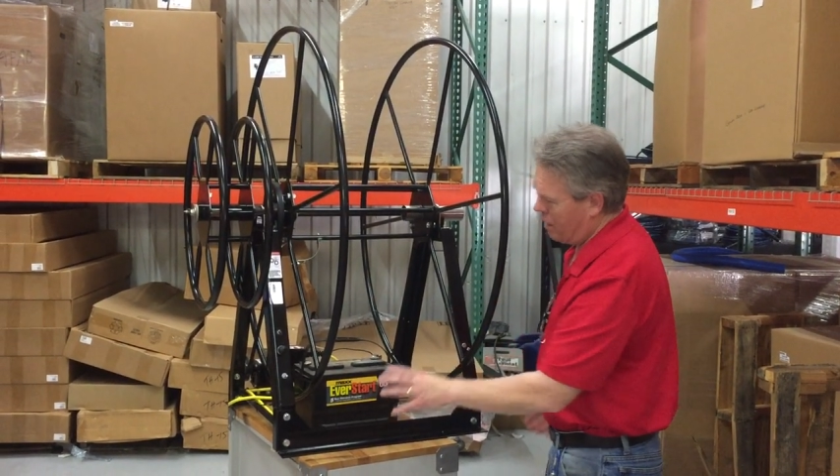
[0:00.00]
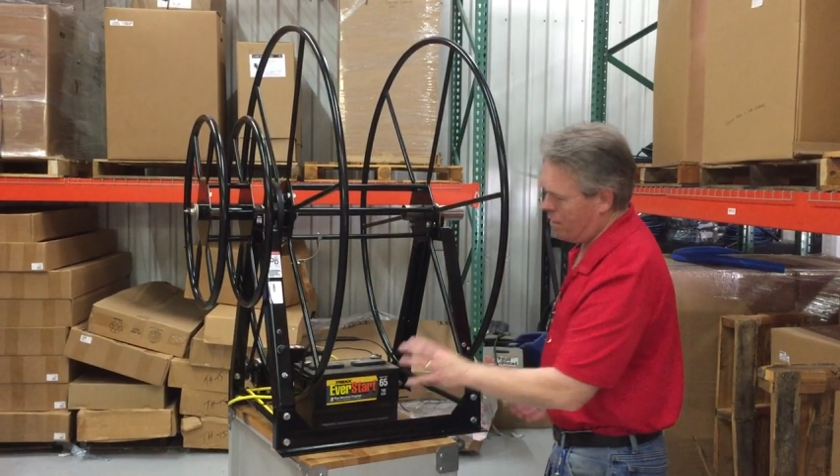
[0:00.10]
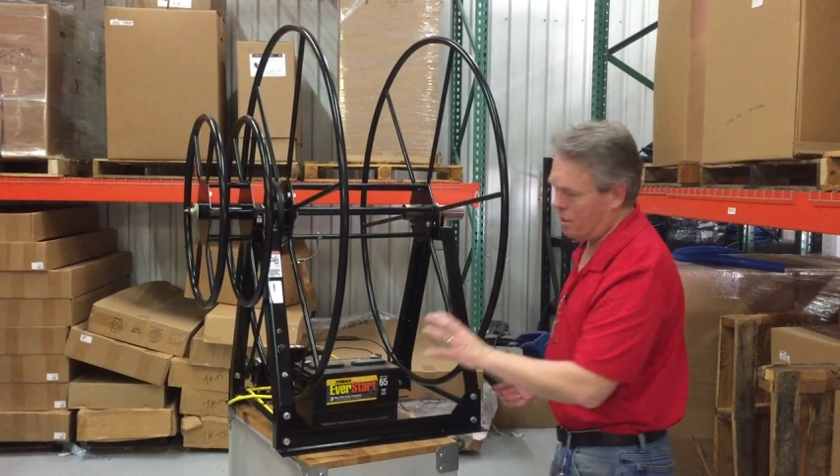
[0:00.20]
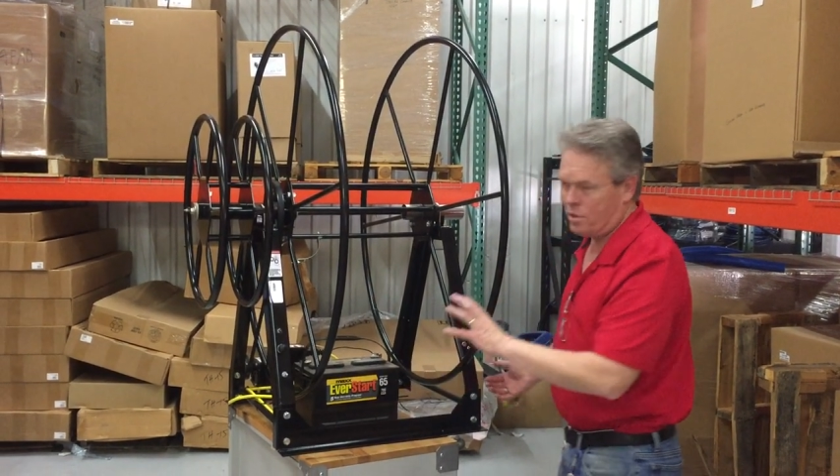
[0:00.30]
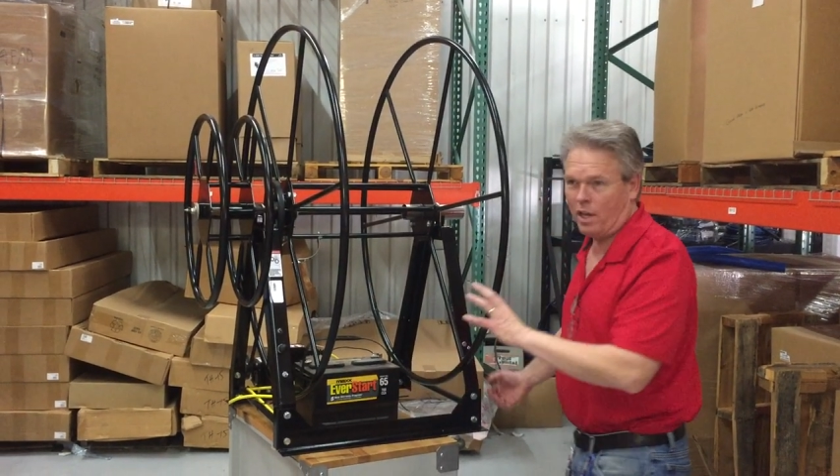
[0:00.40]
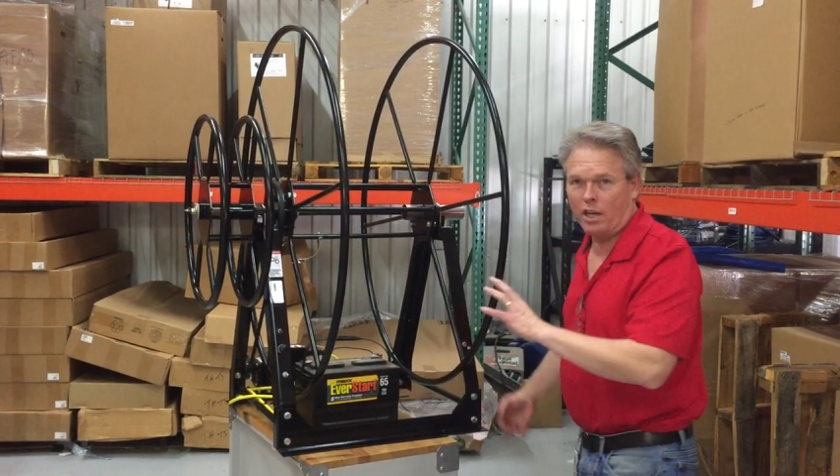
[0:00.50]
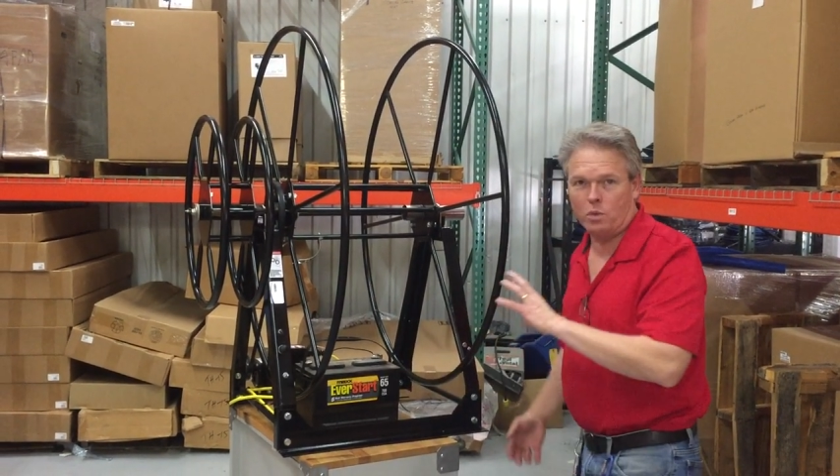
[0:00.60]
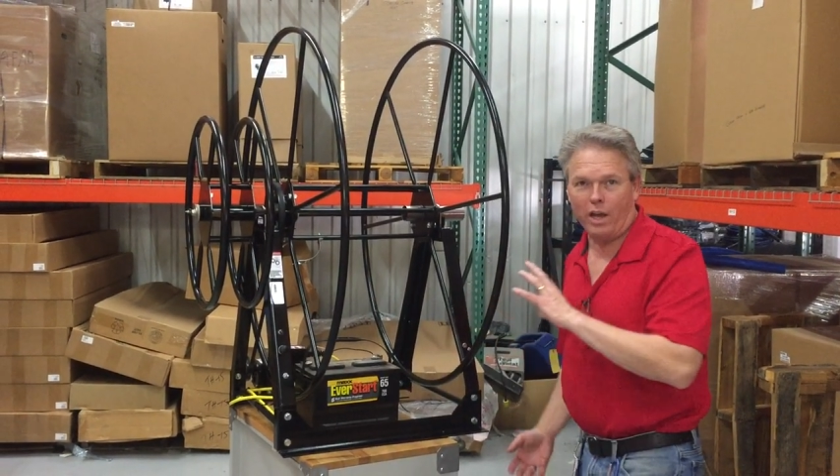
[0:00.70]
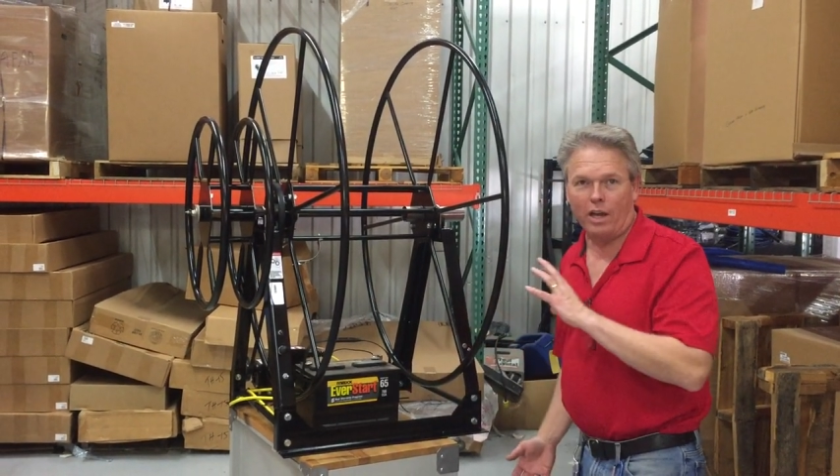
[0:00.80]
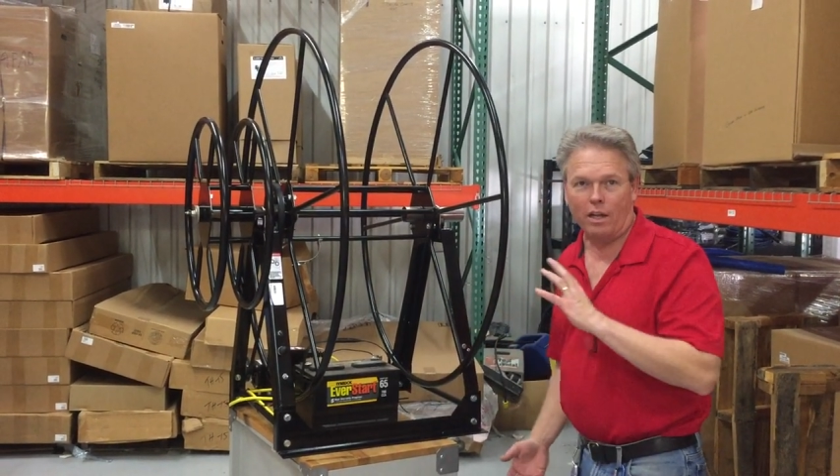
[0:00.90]
In this case
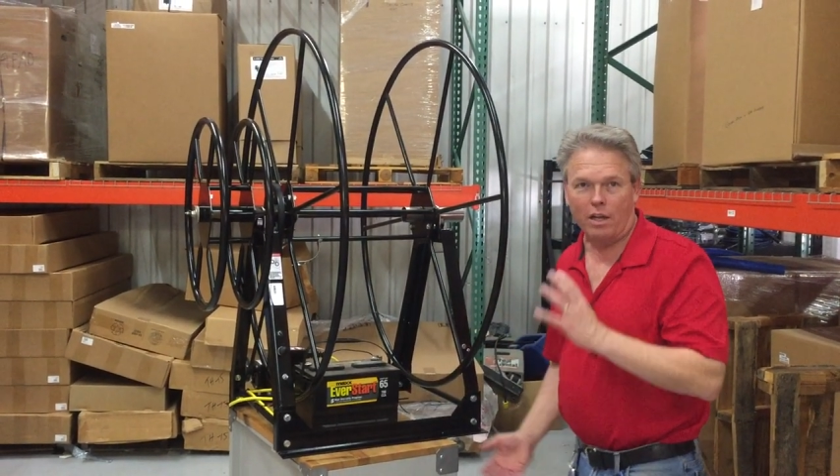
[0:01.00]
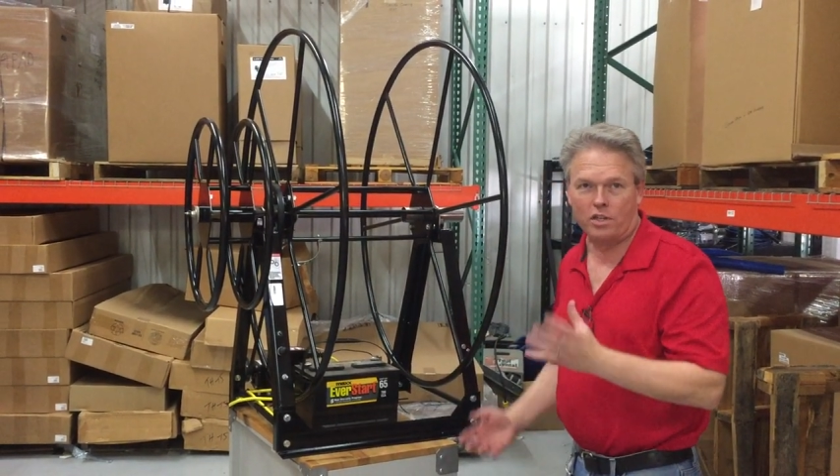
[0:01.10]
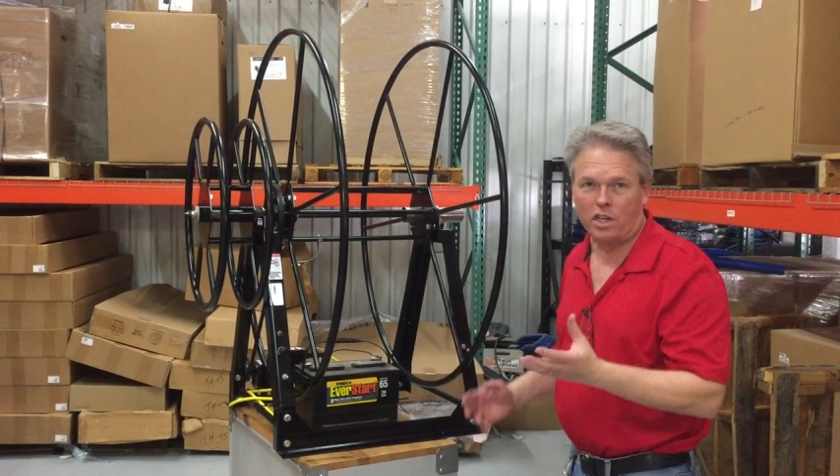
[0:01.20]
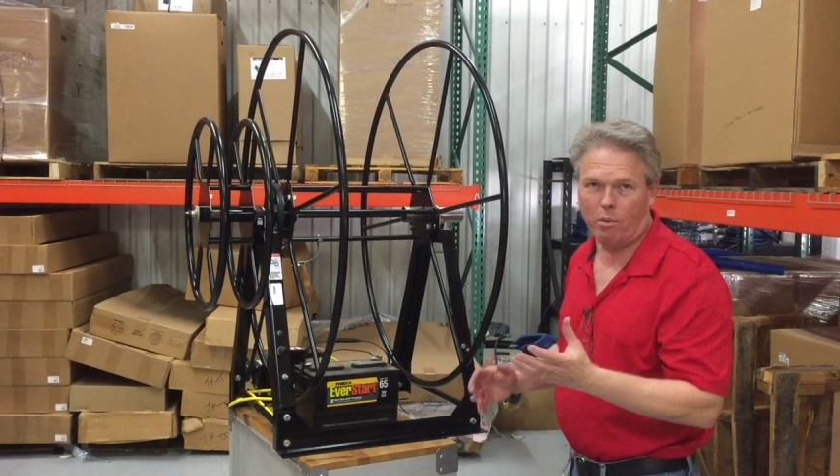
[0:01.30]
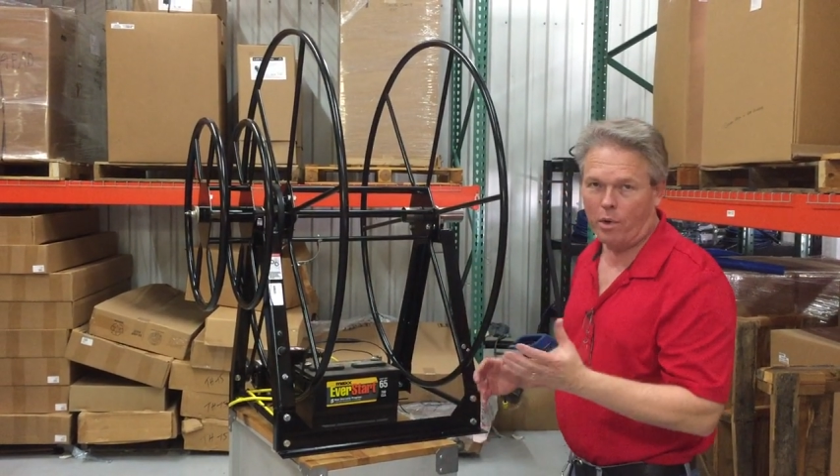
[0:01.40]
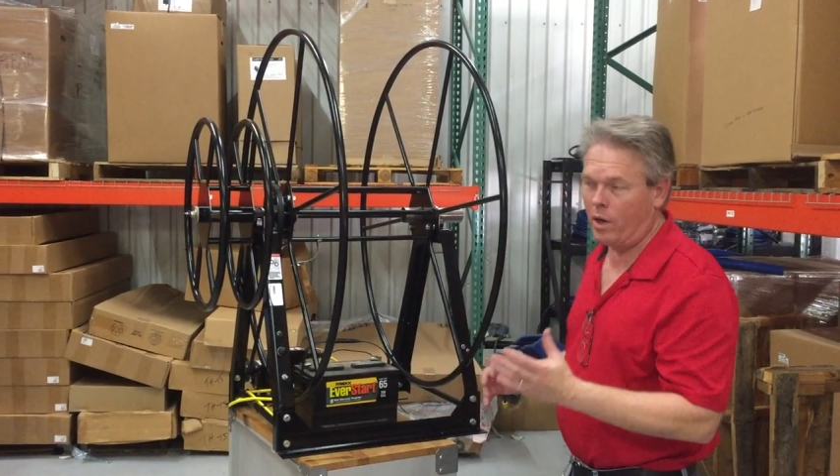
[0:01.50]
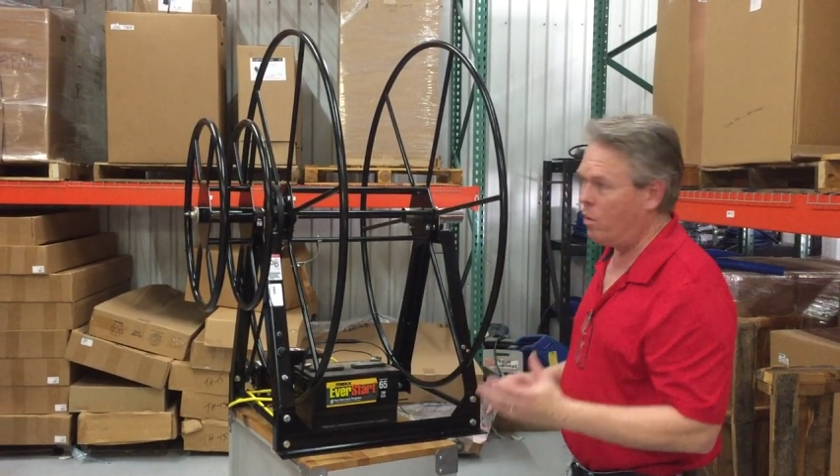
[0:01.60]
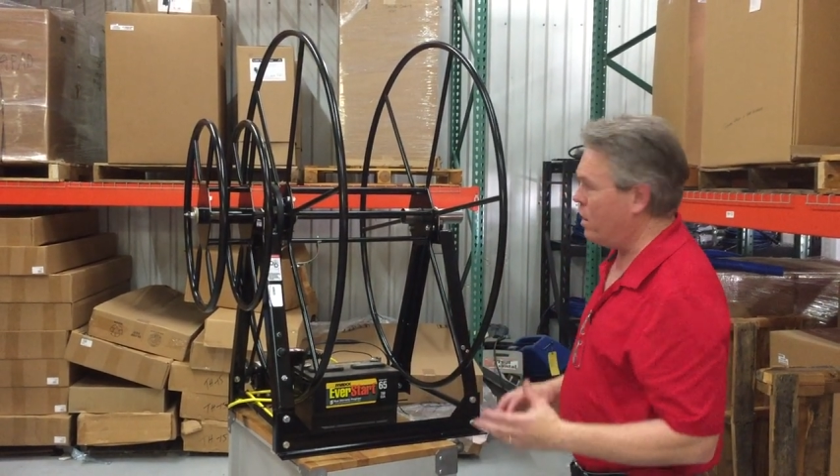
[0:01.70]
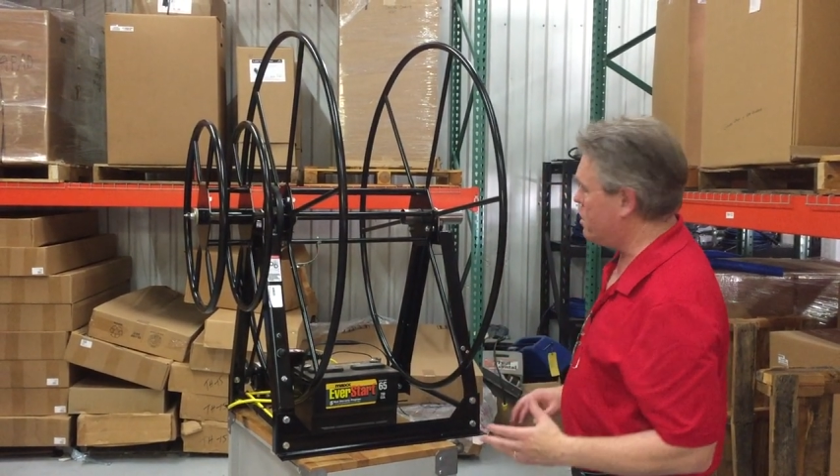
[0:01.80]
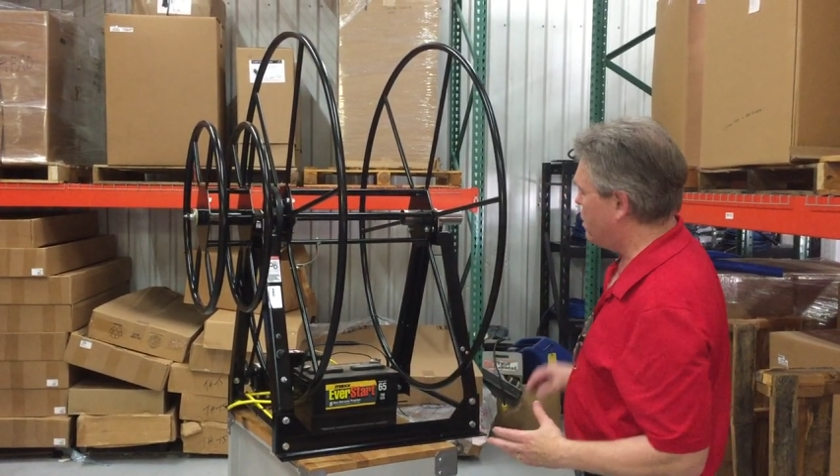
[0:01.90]
we had a customer
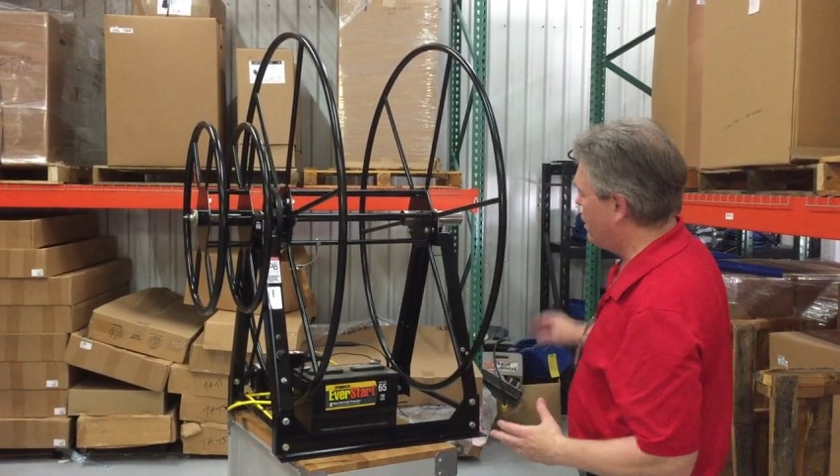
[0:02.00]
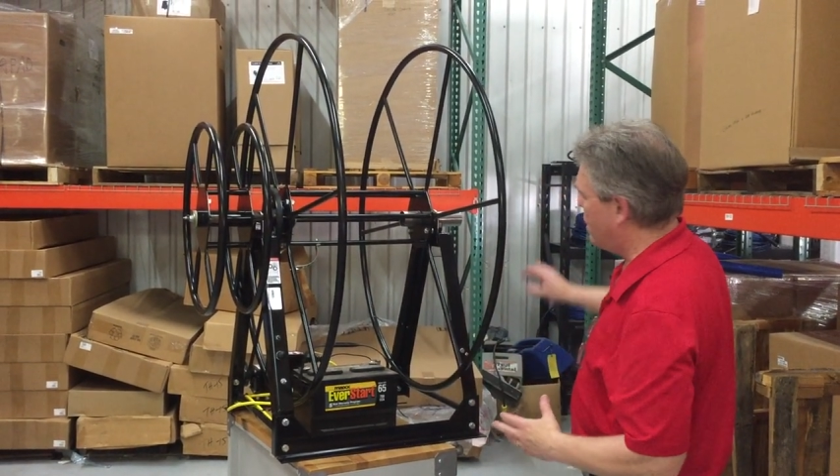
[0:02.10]
request that